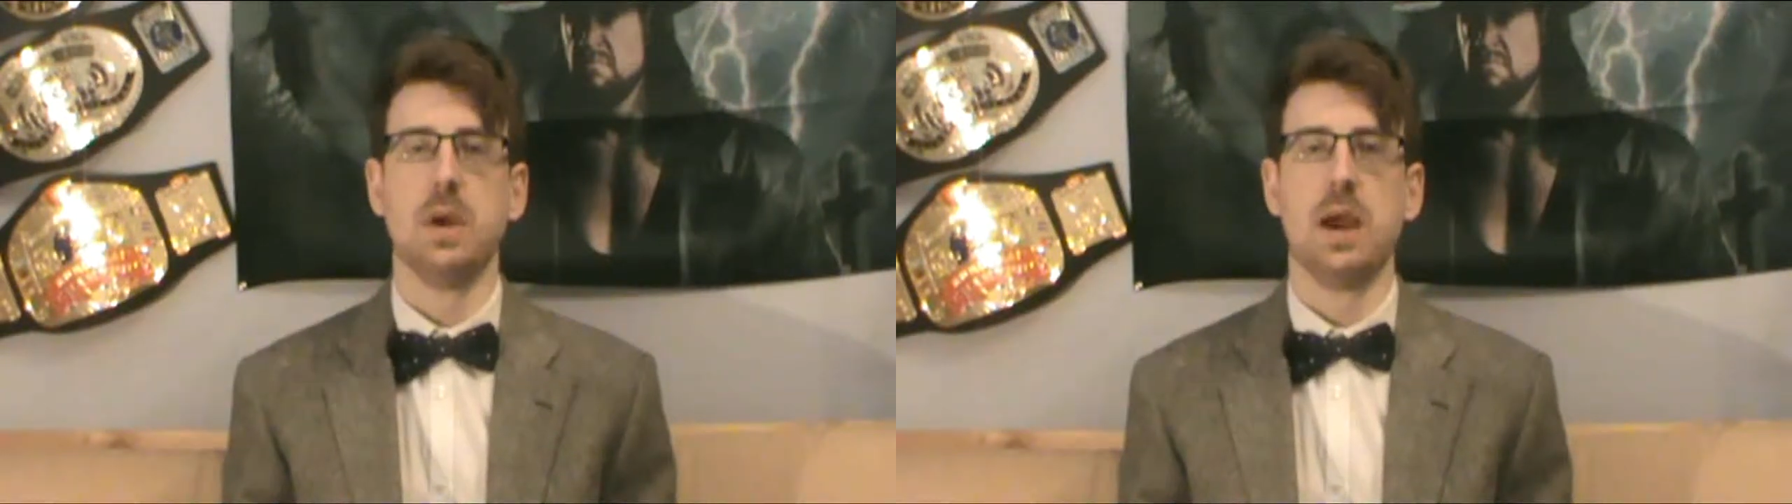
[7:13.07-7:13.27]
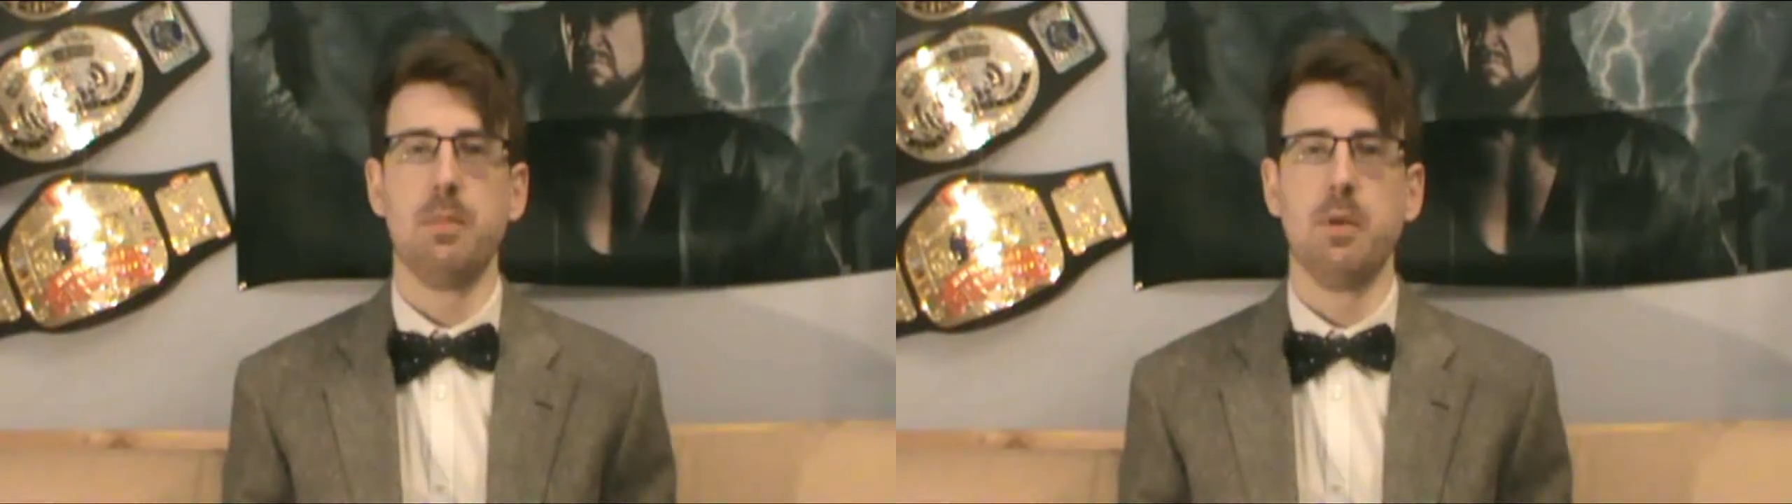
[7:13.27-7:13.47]

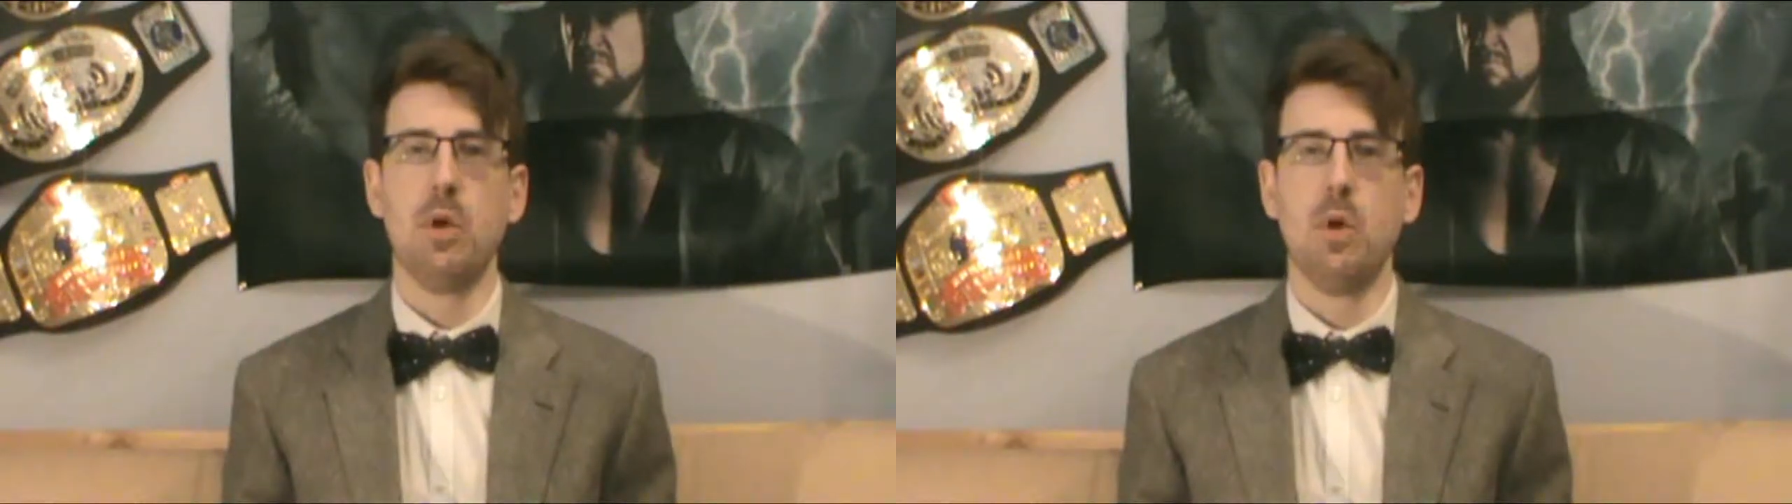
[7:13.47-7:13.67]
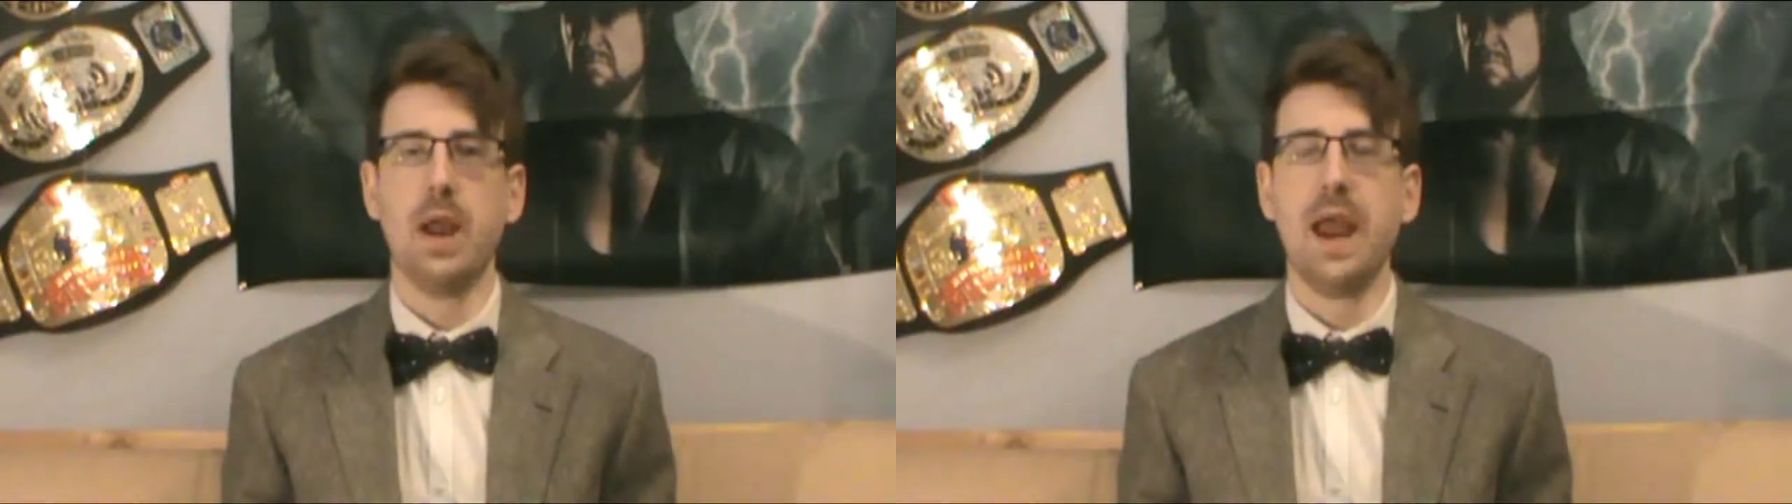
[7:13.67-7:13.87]
happen
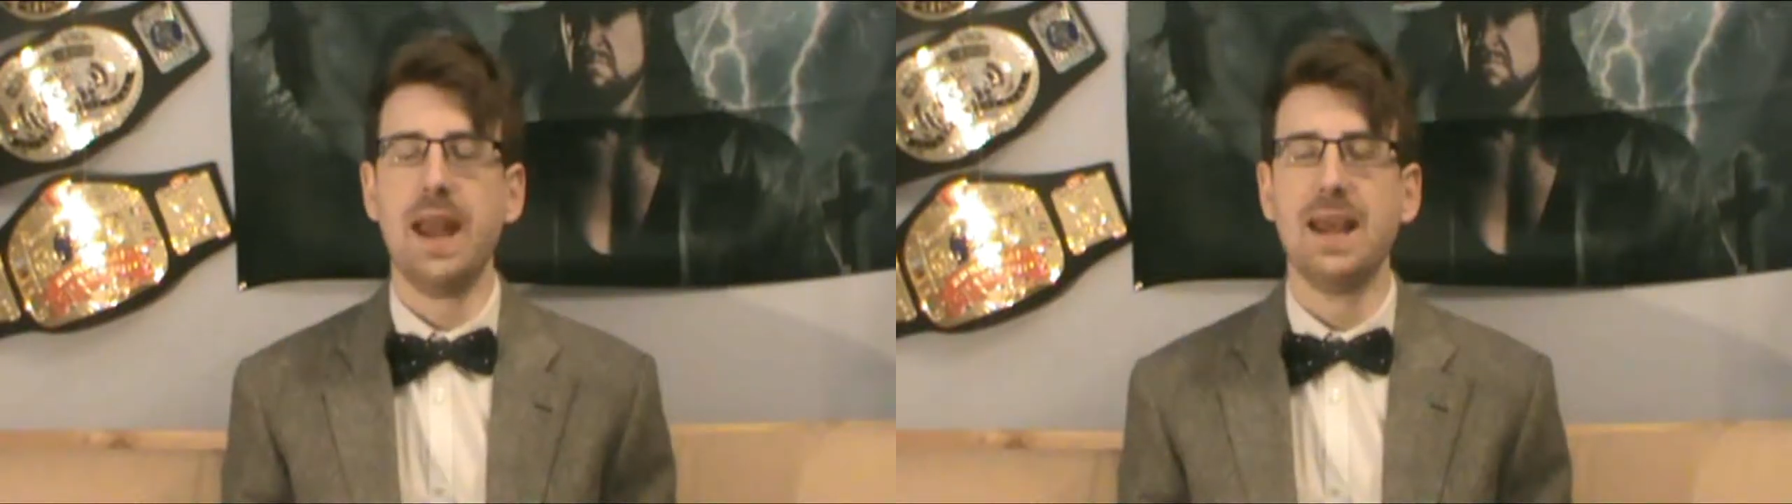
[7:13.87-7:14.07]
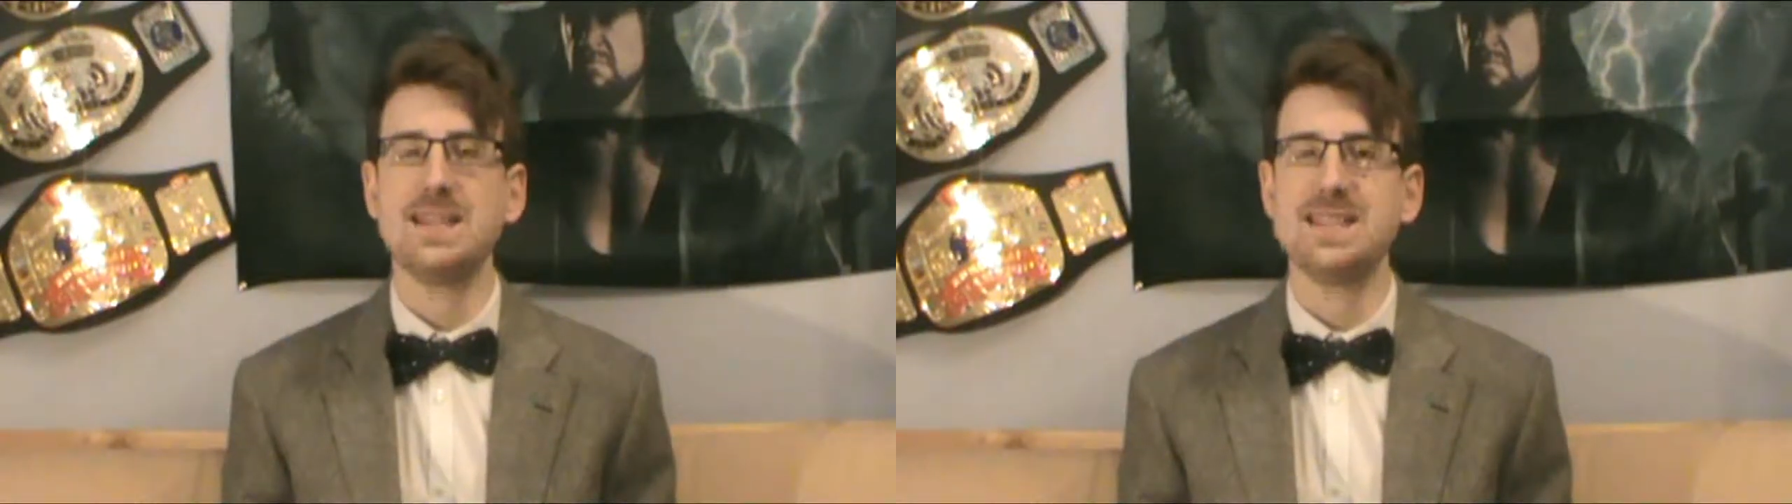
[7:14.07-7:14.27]
on
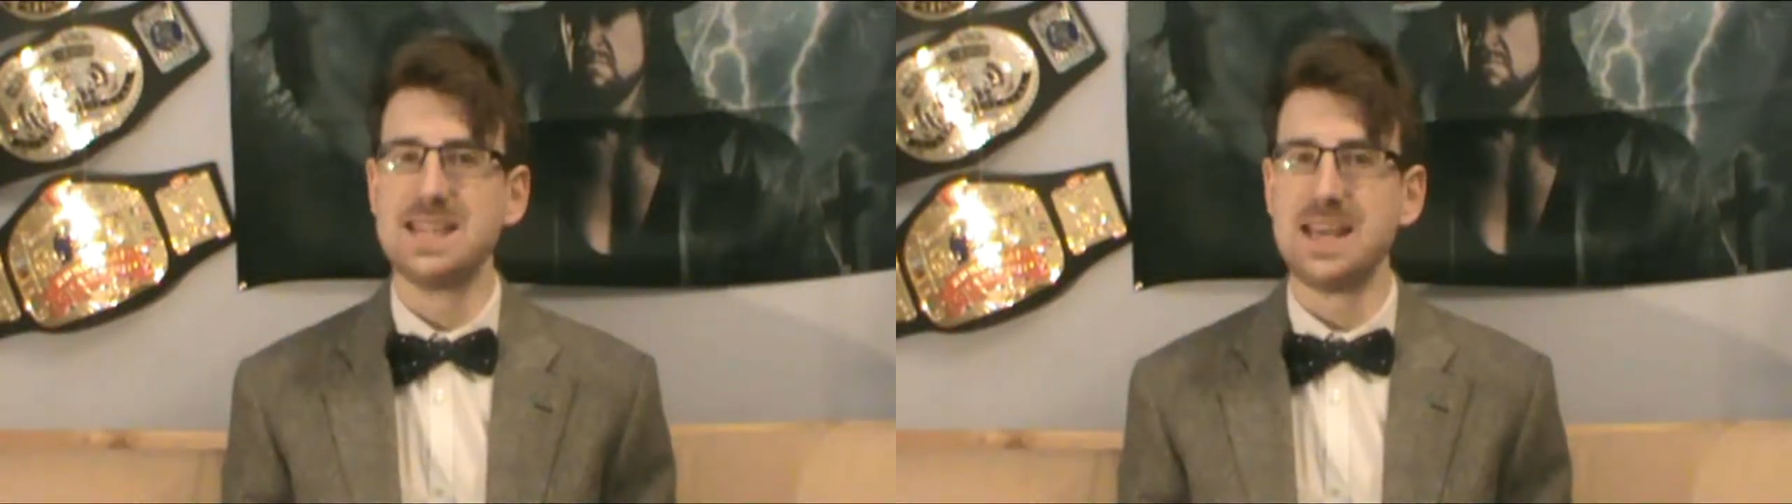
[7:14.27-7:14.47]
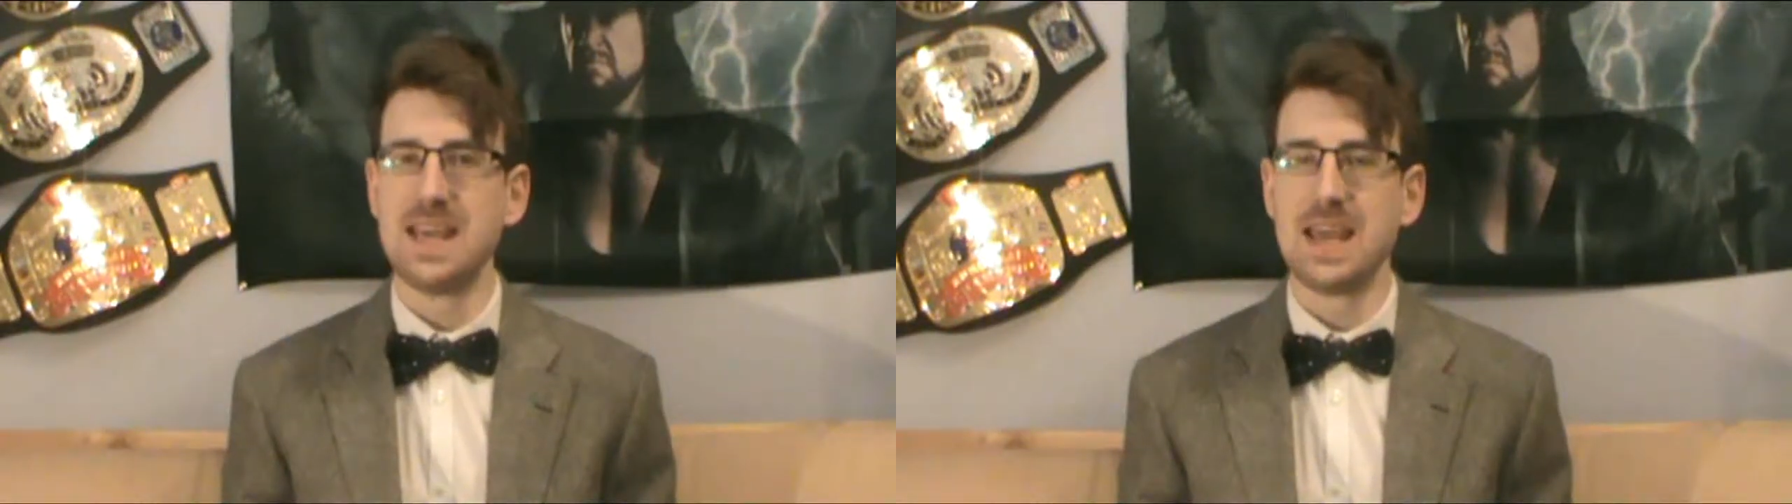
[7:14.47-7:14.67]

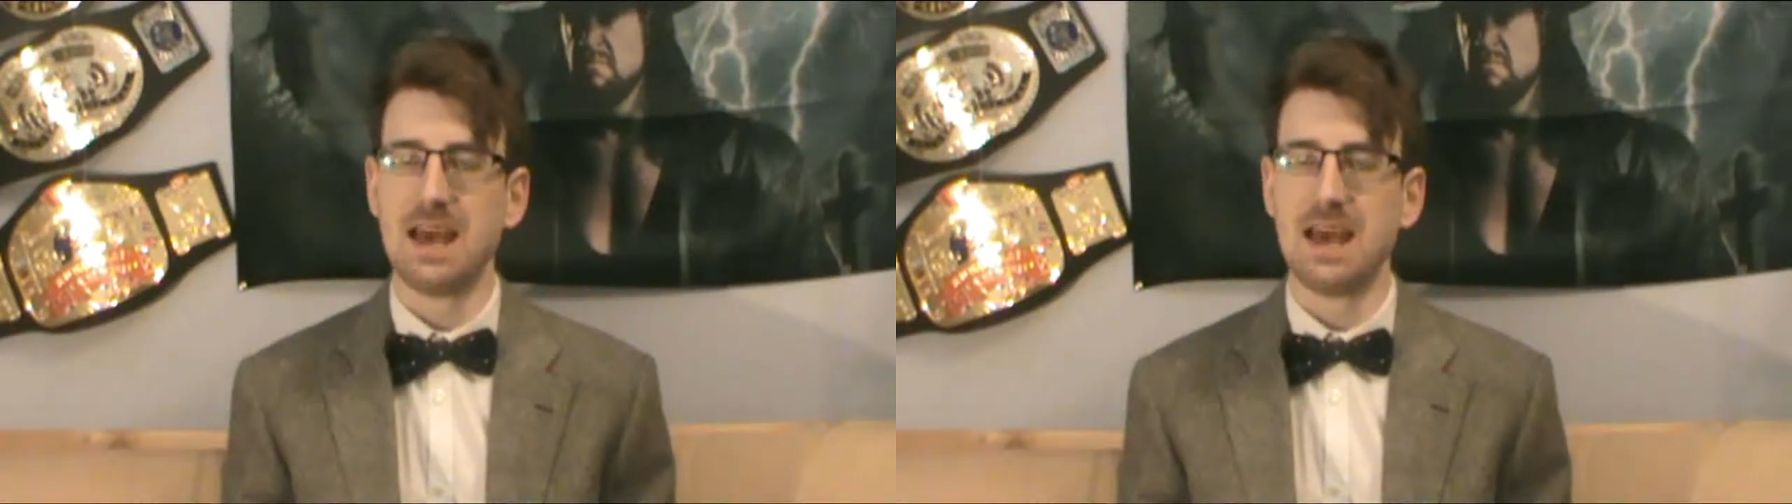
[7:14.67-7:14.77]
NXT